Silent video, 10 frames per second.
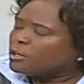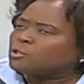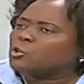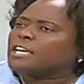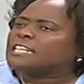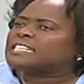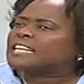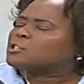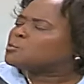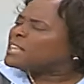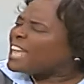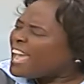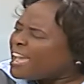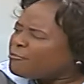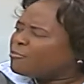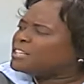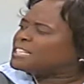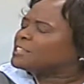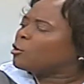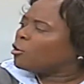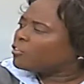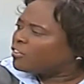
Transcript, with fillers: So it starts with every single